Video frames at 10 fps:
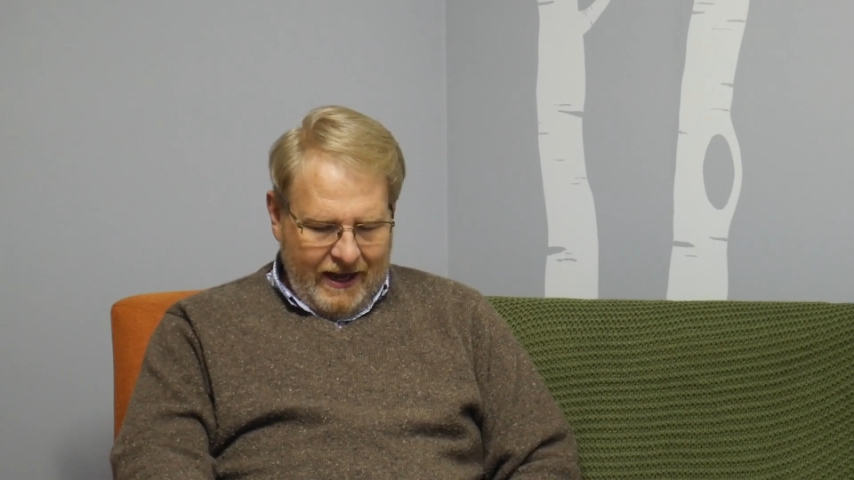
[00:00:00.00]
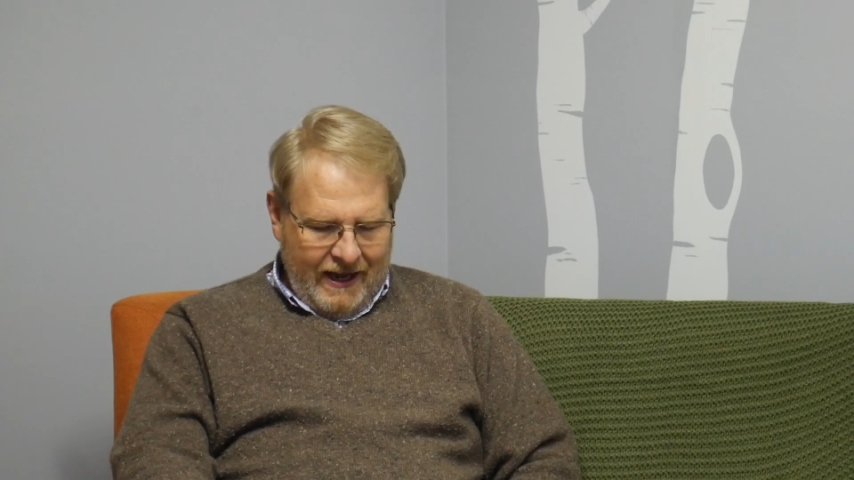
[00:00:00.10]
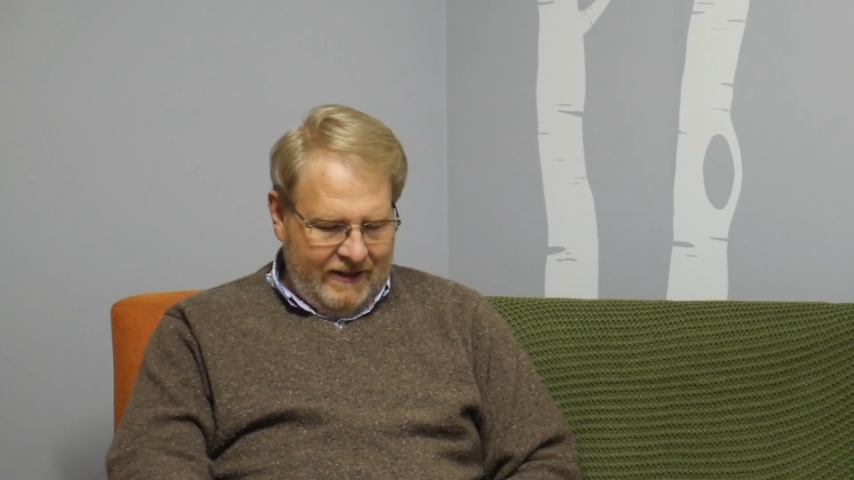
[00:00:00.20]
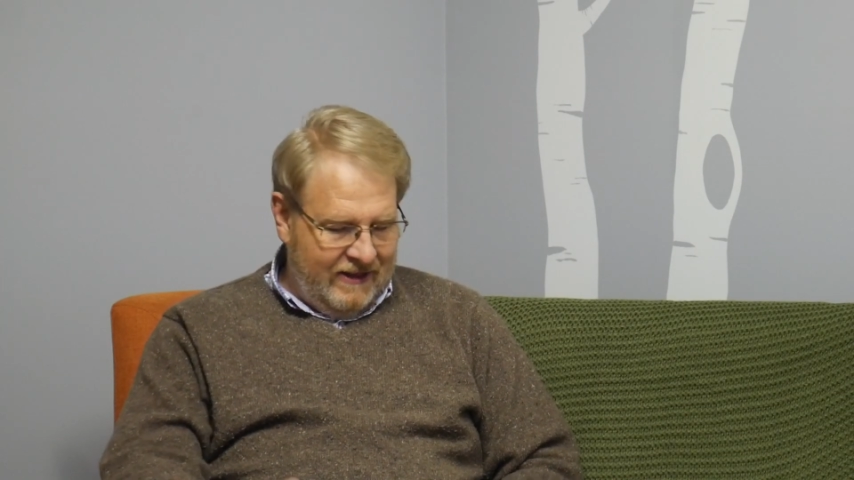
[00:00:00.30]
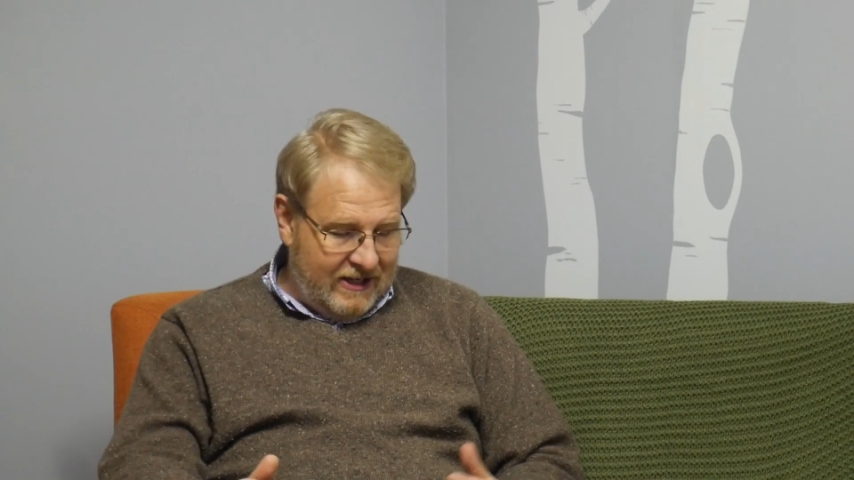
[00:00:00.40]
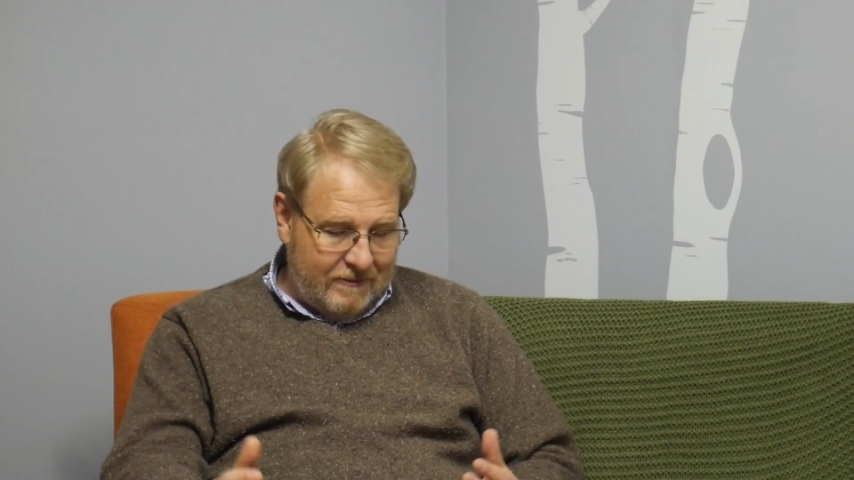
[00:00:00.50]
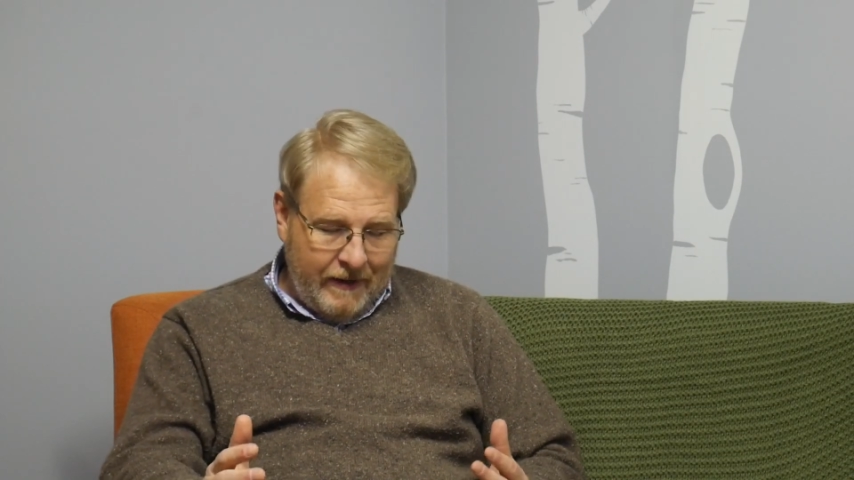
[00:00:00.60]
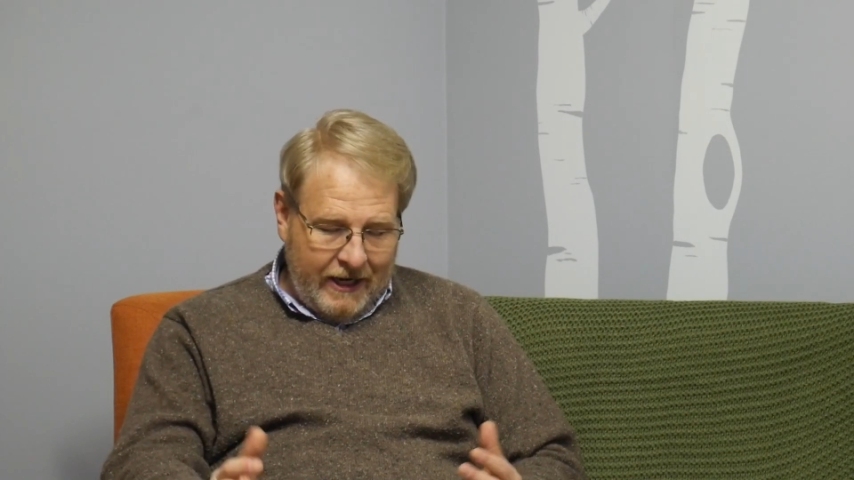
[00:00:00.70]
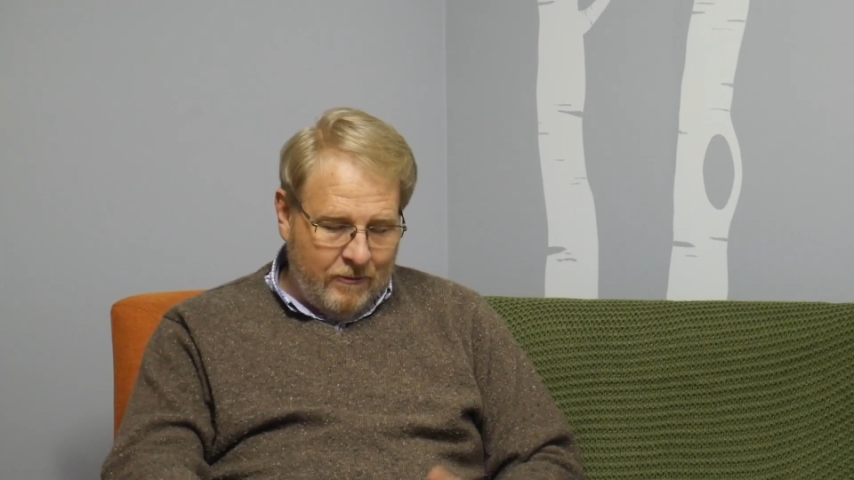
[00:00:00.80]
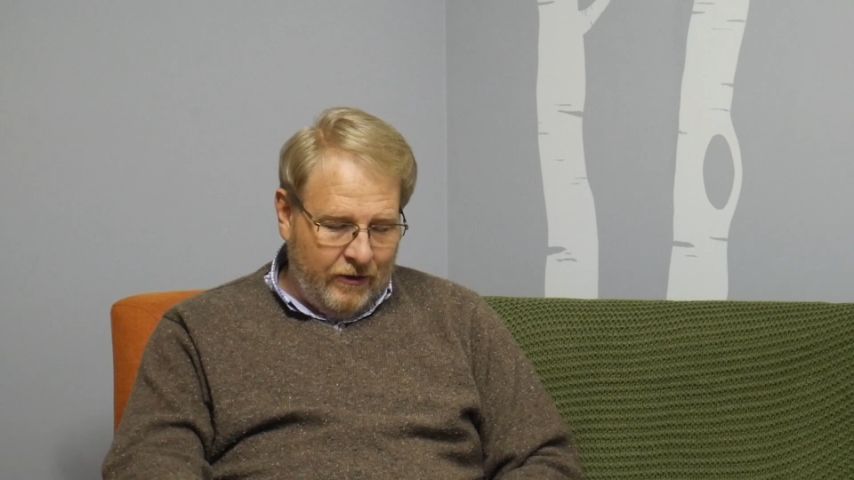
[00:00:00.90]
in this
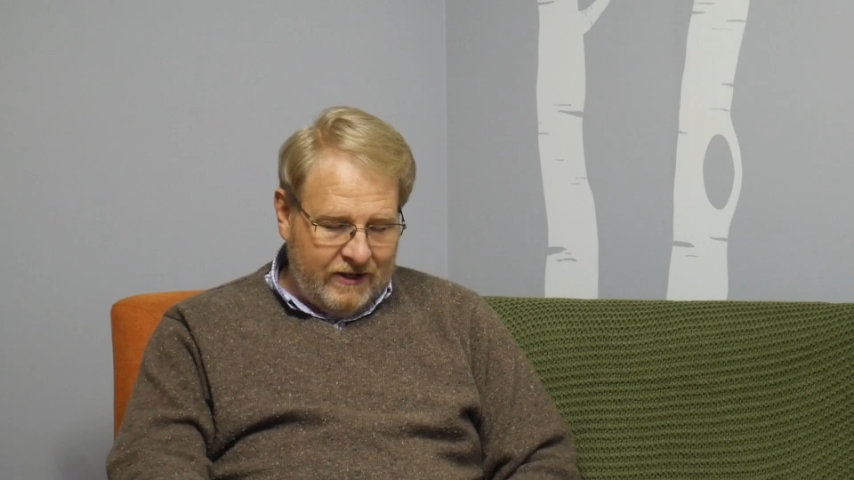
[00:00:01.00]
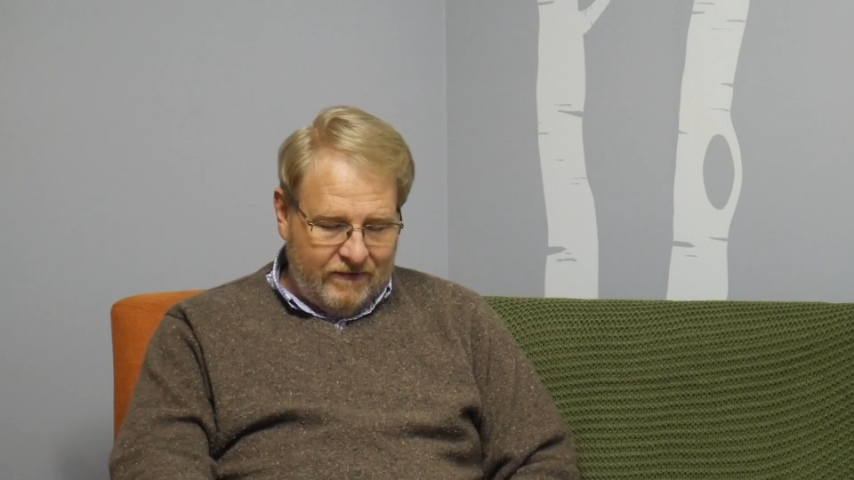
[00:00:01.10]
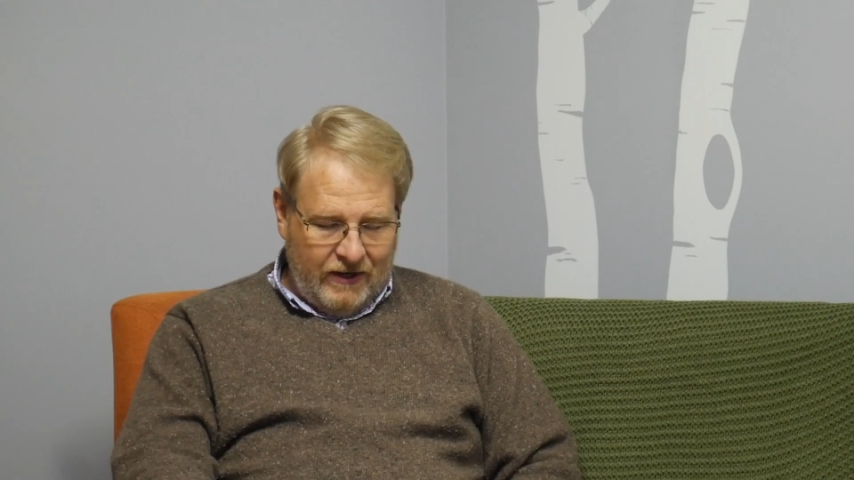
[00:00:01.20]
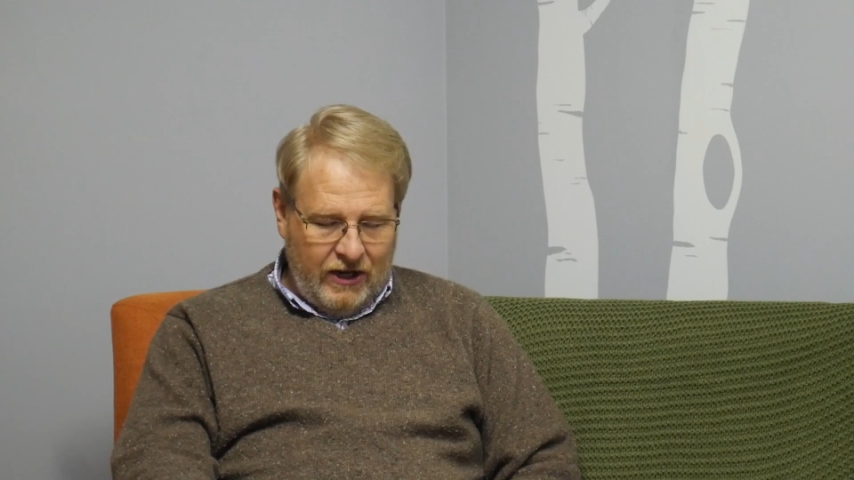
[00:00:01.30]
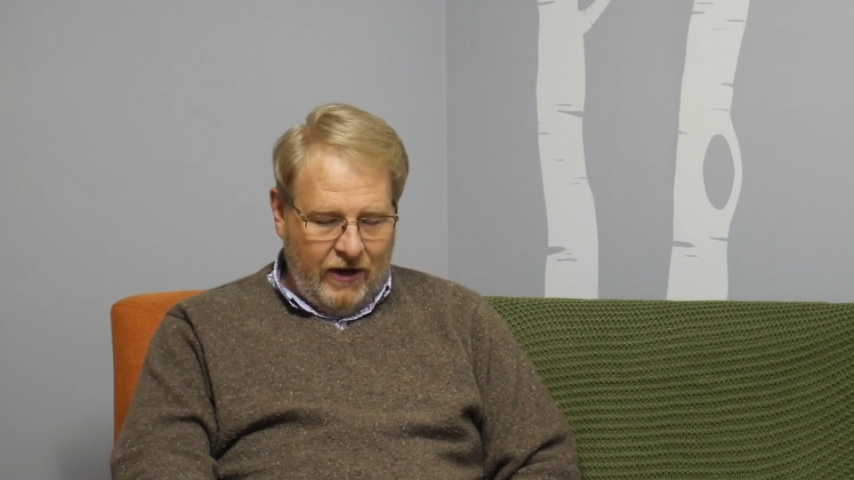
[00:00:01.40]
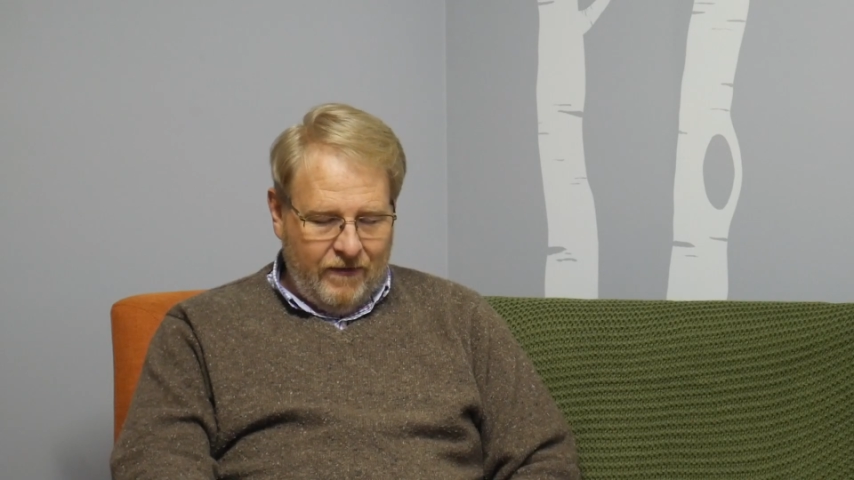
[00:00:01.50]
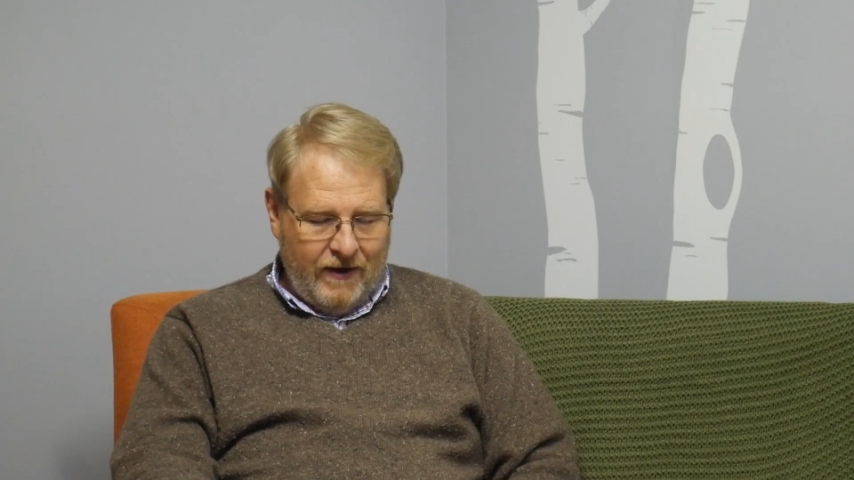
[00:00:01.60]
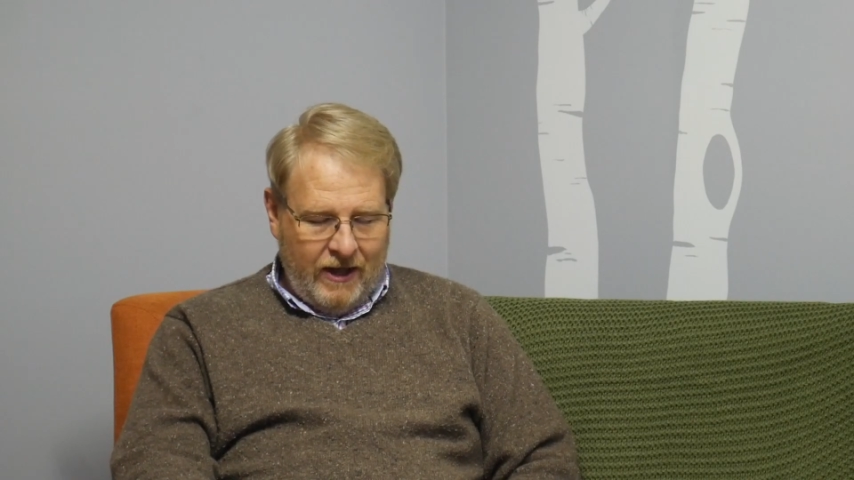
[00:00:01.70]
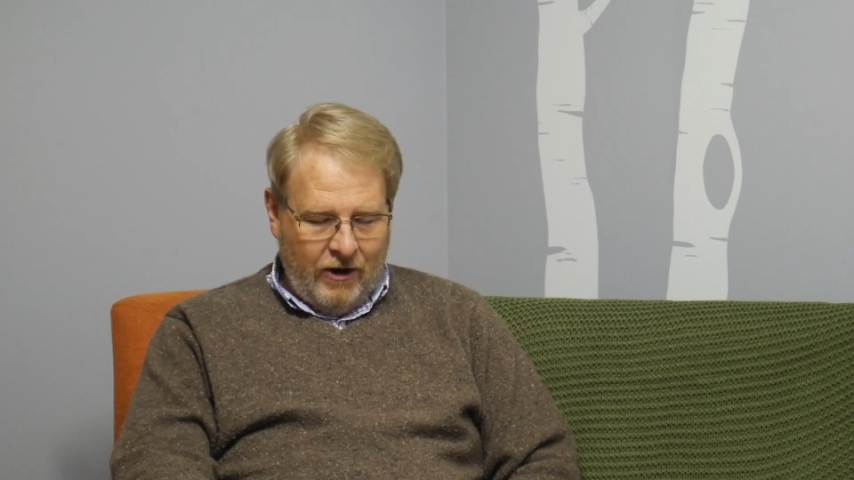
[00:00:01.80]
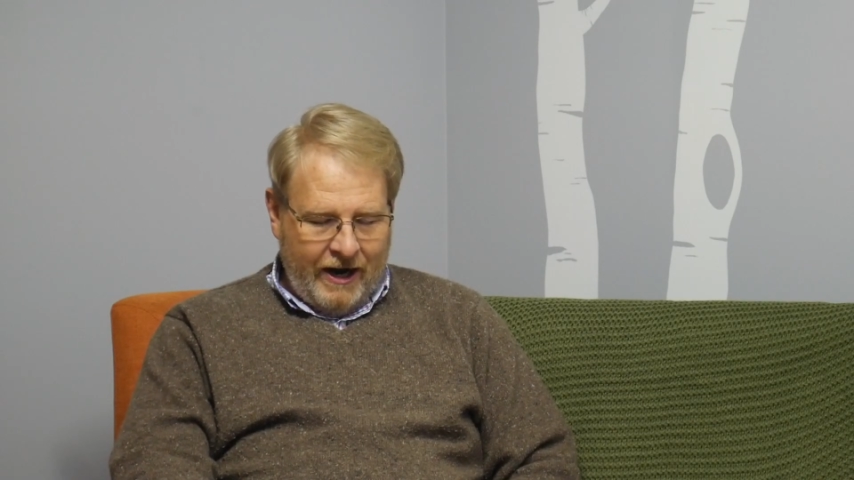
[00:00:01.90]
medium, on this video, Father,